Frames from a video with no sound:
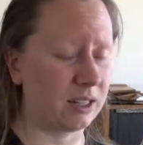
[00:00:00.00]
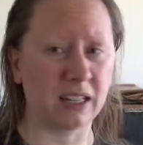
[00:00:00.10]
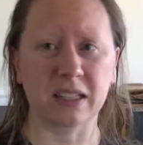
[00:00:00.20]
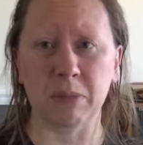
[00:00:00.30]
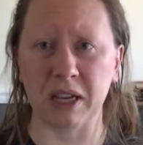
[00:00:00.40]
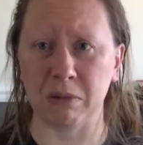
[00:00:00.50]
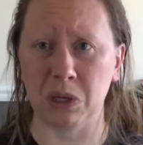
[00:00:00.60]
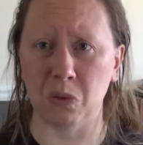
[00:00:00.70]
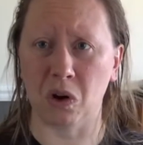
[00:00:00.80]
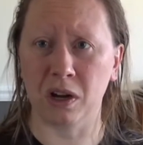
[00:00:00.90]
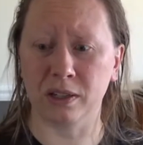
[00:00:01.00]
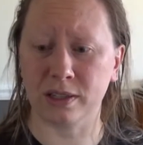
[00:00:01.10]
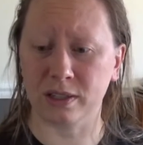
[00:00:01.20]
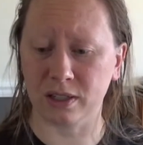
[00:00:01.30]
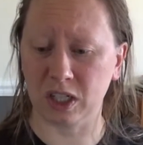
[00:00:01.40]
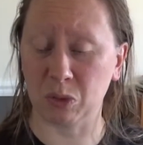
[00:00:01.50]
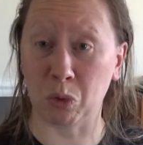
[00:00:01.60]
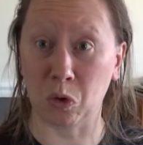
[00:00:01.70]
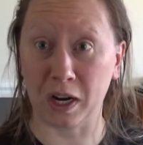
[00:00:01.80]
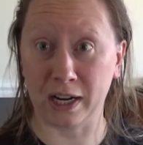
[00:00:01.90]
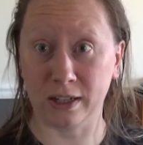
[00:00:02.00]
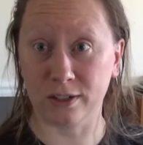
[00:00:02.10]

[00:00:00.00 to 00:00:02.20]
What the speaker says: it's making me want spring.